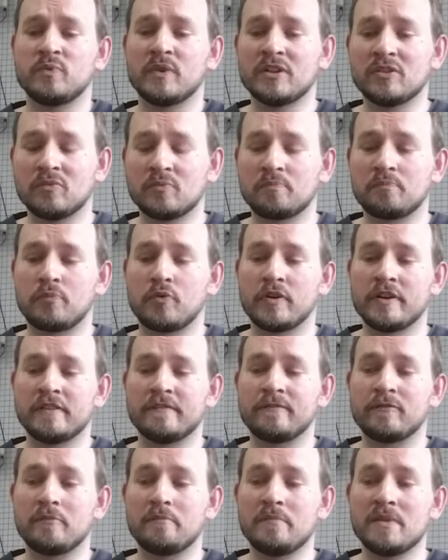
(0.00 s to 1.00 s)
wiggle
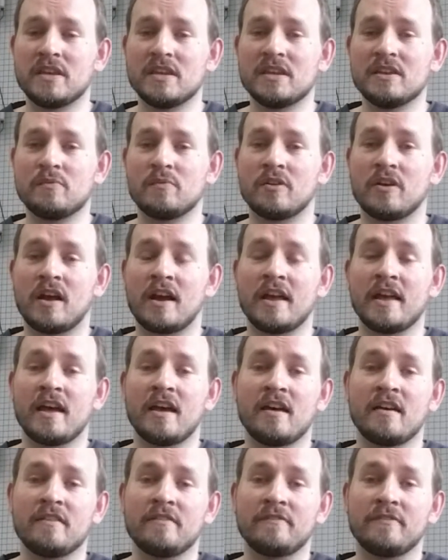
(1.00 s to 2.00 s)
point for me where I
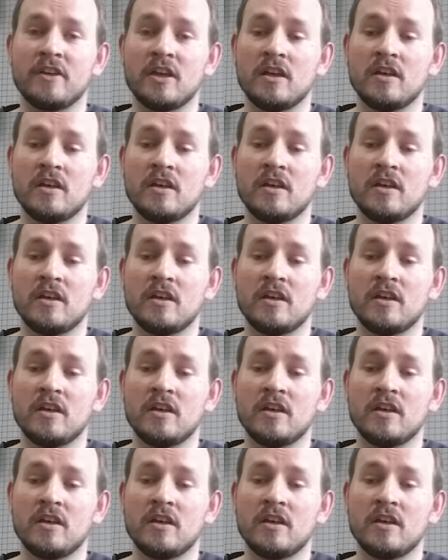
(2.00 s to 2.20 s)
have